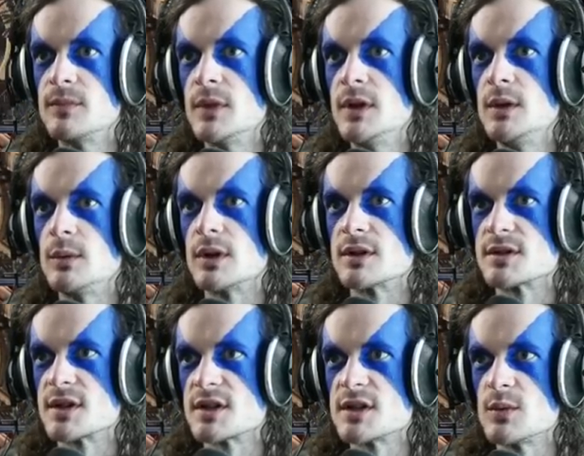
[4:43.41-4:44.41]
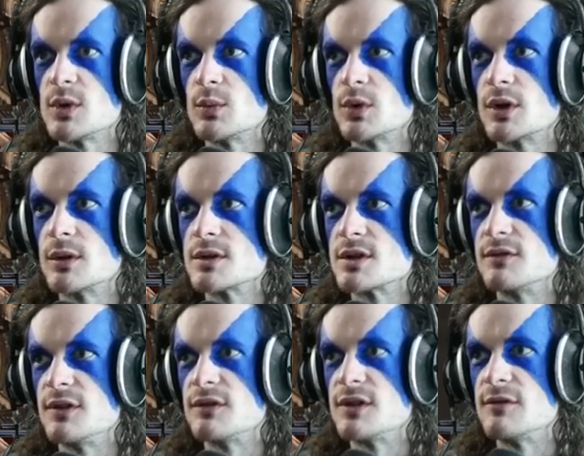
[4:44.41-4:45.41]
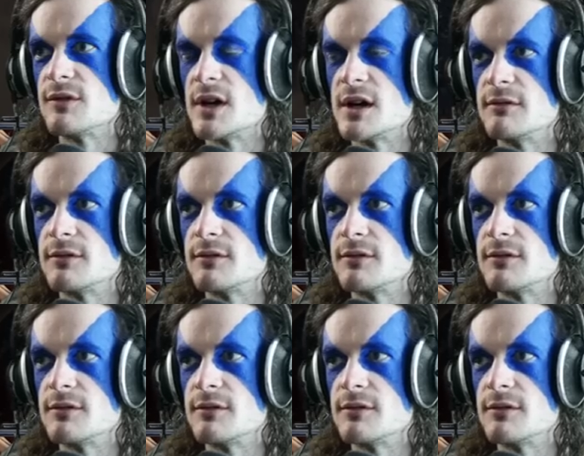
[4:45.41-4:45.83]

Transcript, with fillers: About sixty-one workers to fifty-five.